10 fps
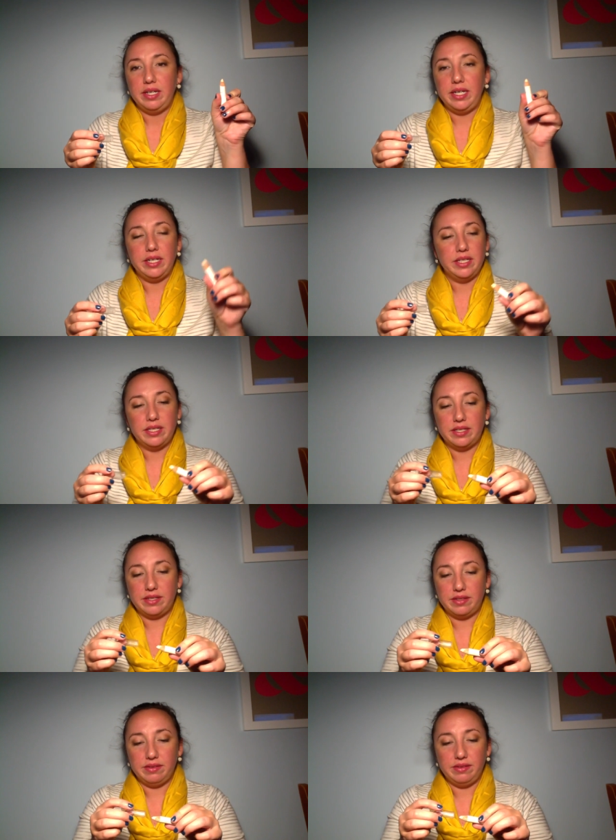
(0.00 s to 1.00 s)
it
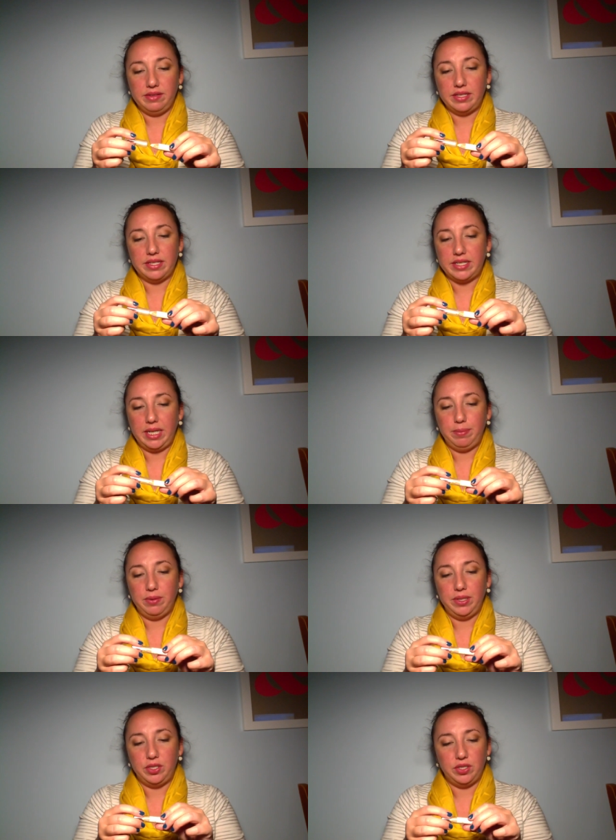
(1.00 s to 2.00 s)
is it's a
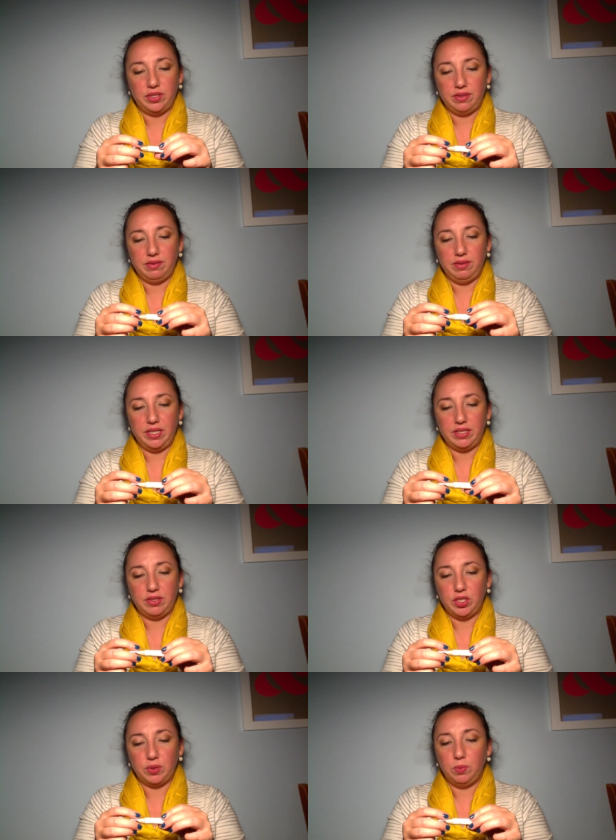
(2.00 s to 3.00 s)
staple. It's just
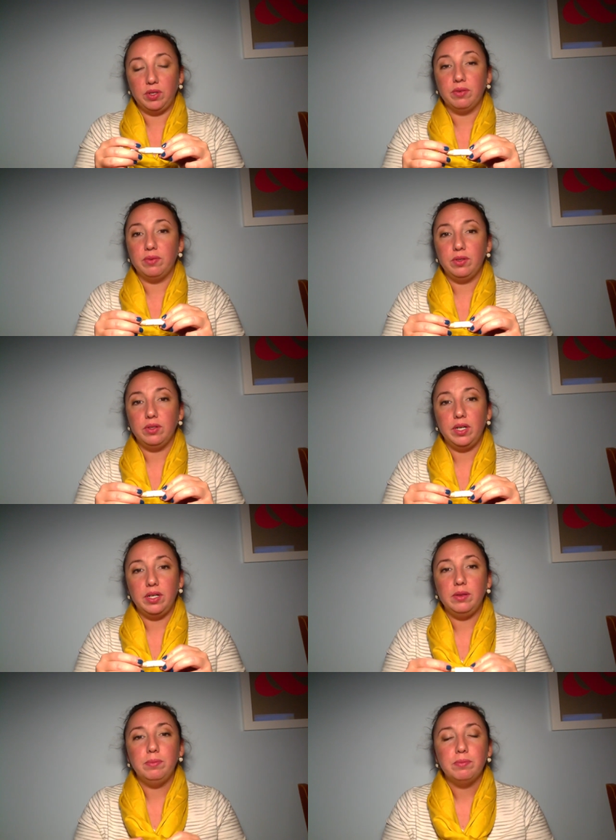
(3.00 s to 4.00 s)
it's just wonderful.
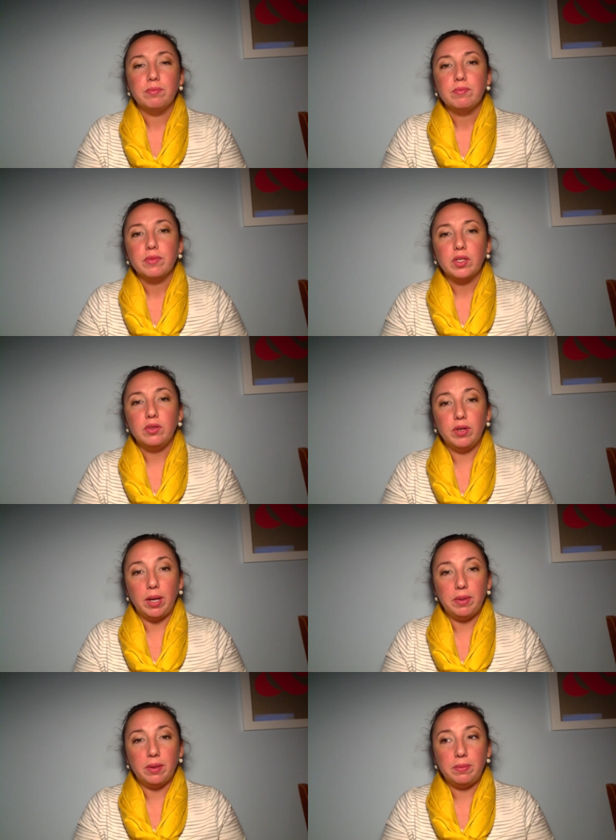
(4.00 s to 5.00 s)
Um,
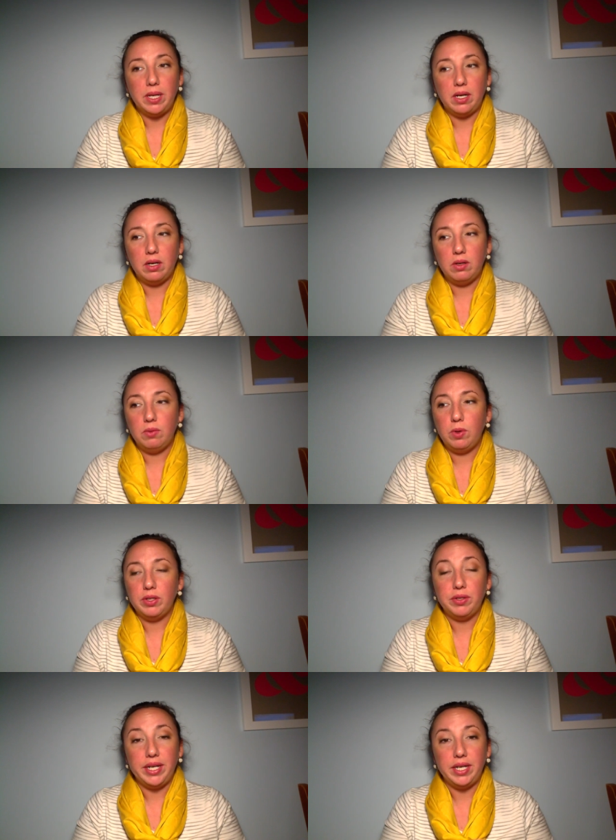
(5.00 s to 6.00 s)
grab it up now while
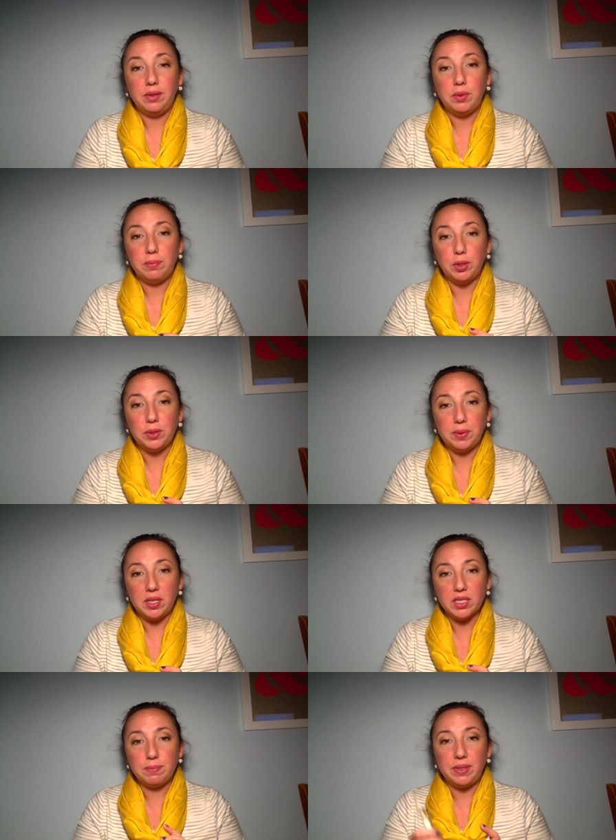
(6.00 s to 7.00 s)
you can with
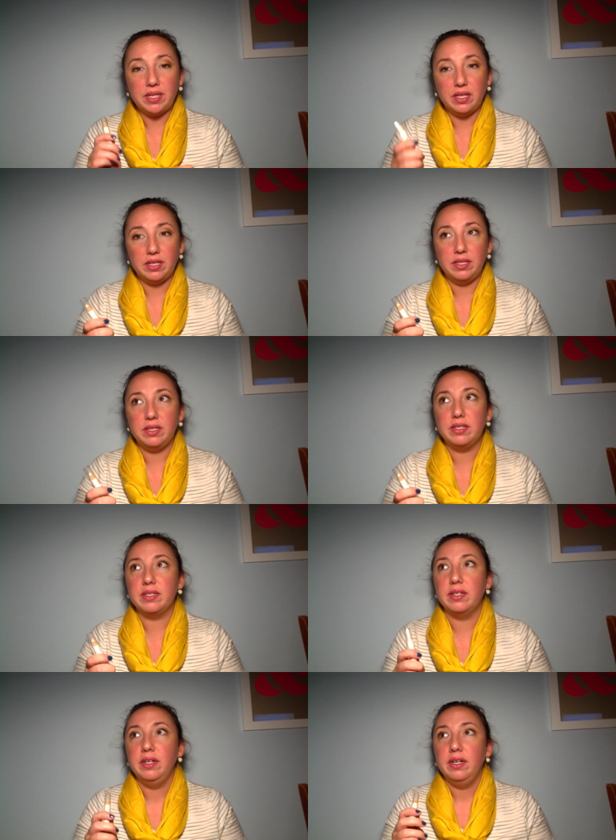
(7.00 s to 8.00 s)
Birchbox
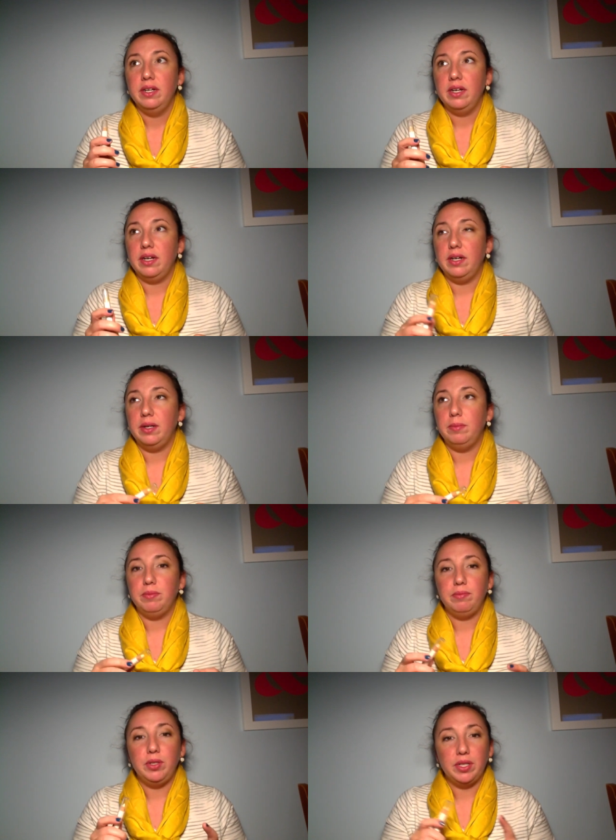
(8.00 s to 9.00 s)
because um,
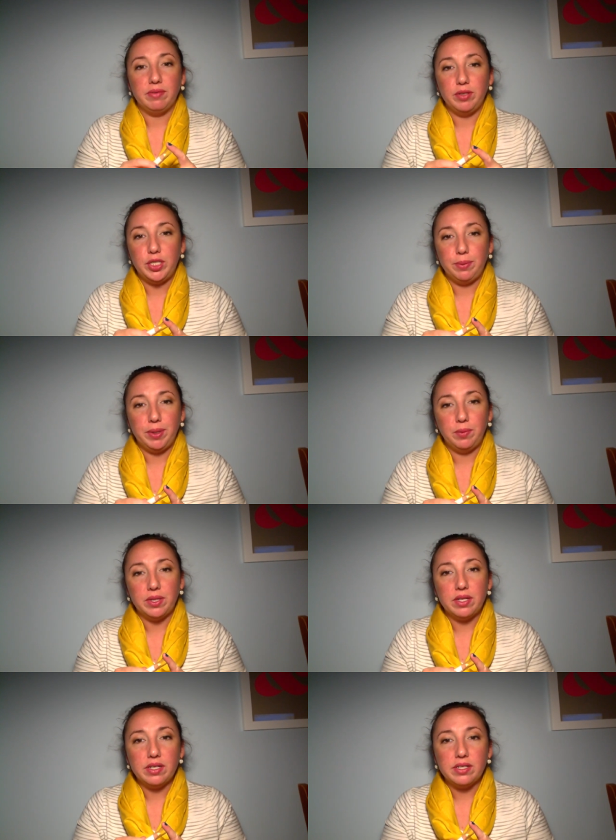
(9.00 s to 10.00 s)
you can get free shipping
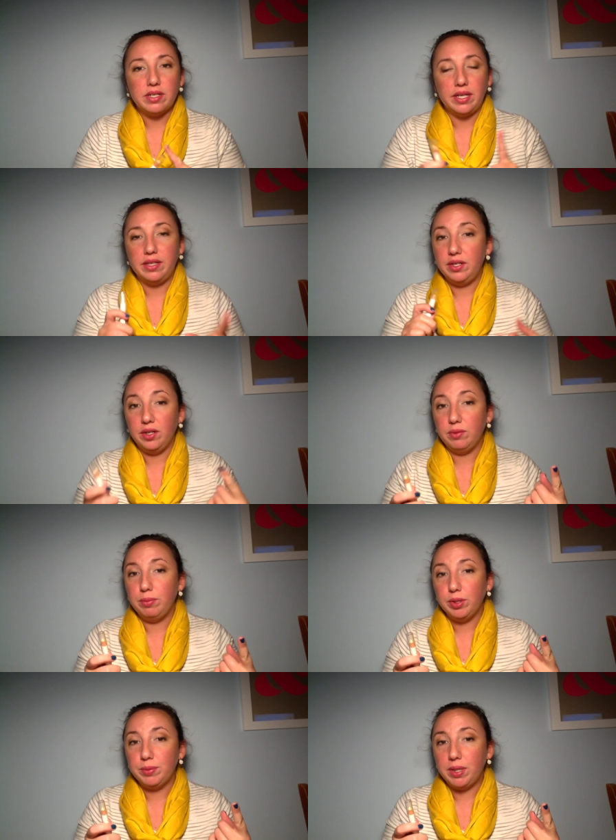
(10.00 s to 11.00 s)
with it and then you earn
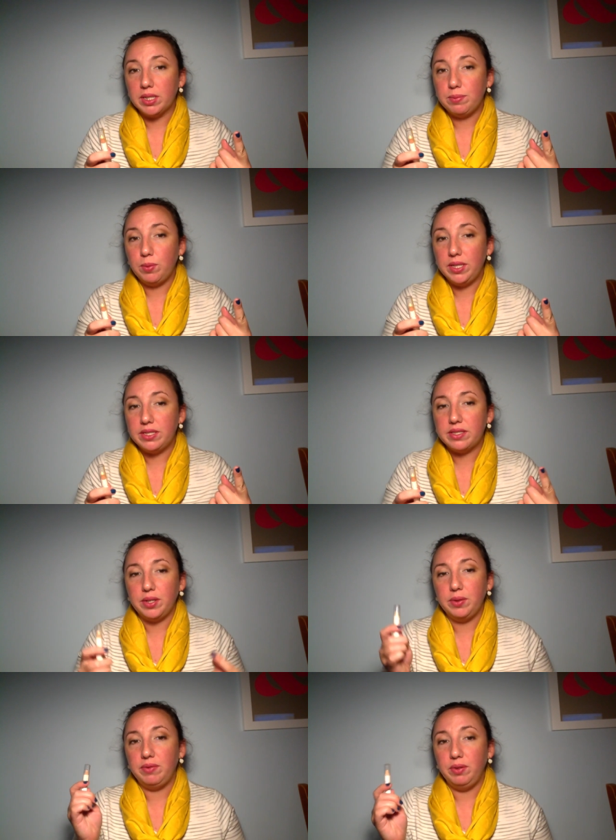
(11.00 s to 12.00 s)
Birchbox points.
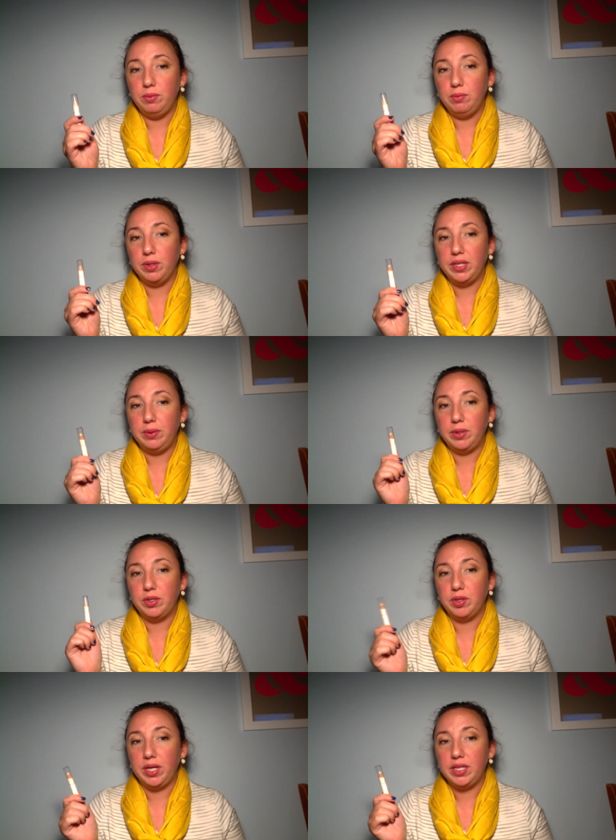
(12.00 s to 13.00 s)
So if you really want to
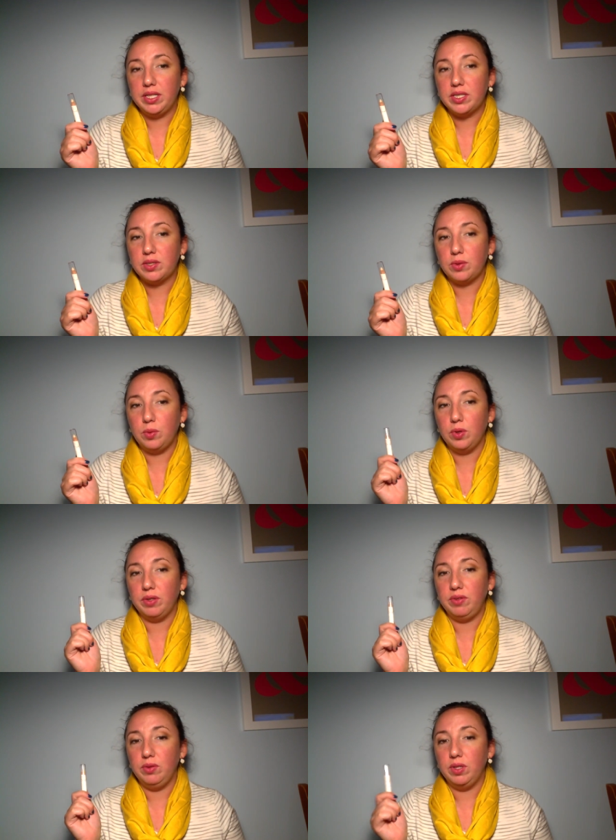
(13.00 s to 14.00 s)
try this or
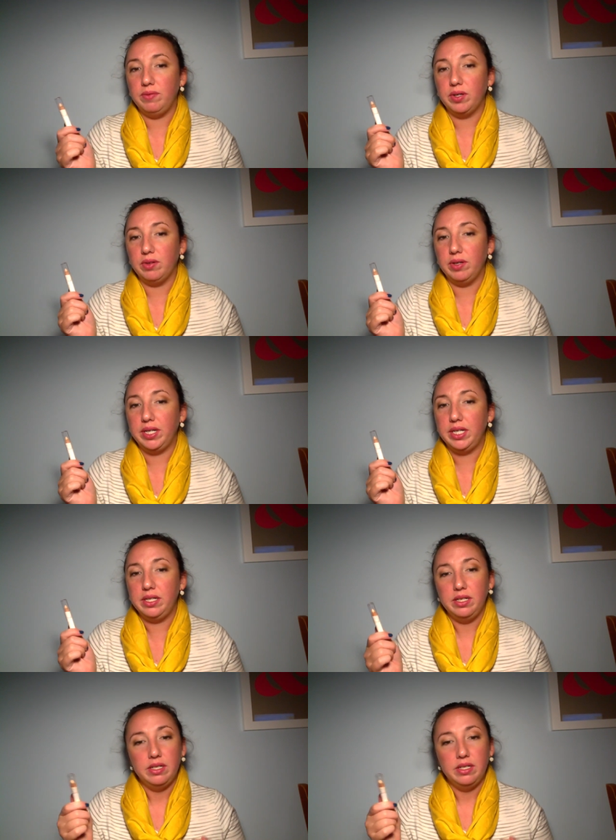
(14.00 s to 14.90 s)
if you love it already,